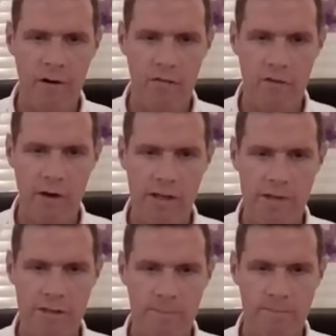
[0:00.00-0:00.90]

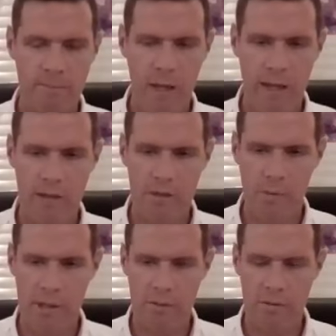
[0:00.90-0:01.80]
navigating a life
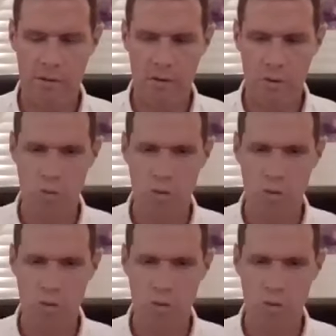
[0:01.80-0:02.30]
of grace,